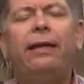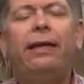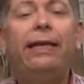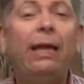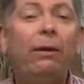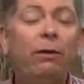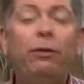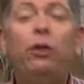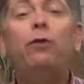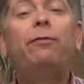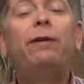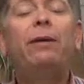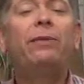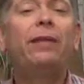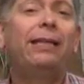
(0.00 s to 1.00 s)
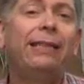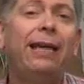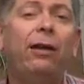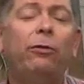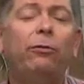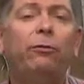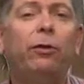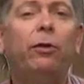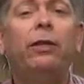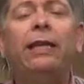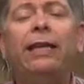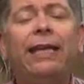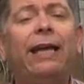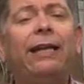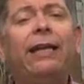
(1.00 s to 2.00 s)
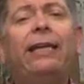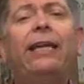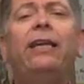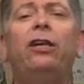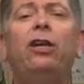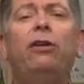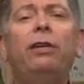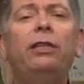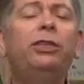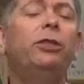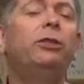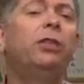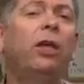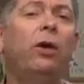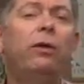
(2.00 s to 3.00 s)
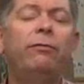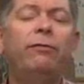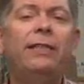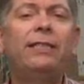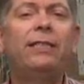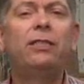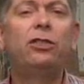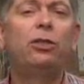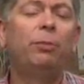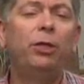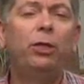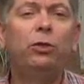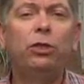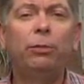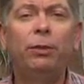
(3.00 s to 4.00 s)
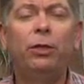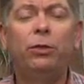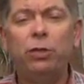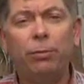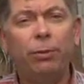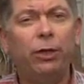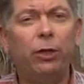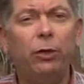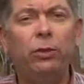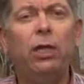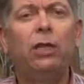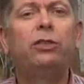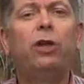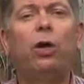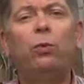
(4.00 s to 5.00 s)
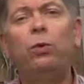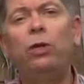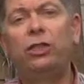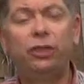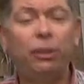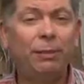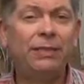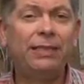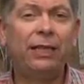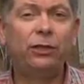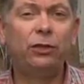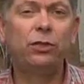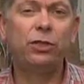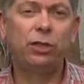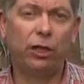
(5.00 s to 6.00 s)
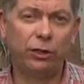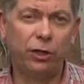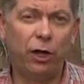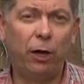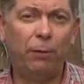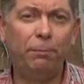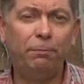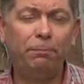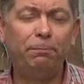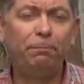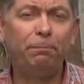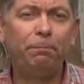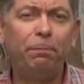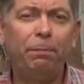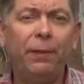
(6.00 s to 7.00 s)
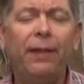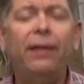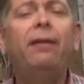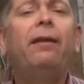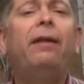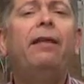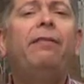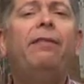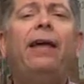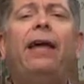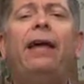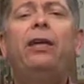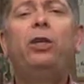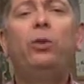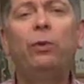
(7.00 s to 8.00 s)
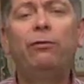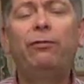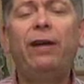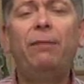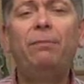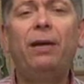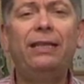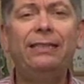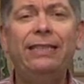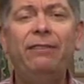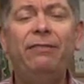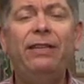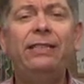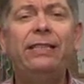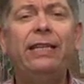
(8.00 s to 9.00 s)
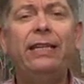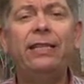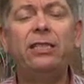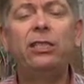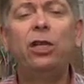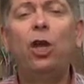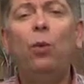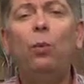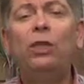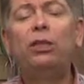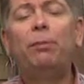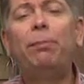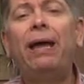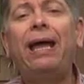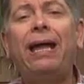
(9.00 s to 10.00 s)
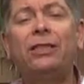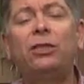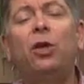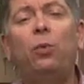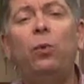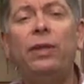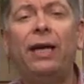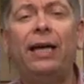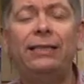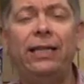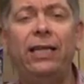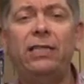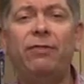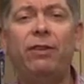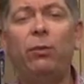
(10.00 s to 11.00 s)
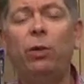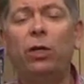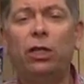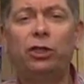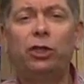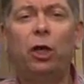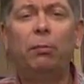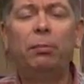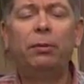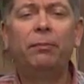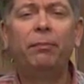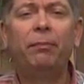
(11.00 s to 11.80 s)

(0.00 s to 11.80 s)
Now, if you found that helpful, can I encourage you to go and visit www.workshopessentials.com. There you will find my DVDs, which are packed with ideas for the workshop.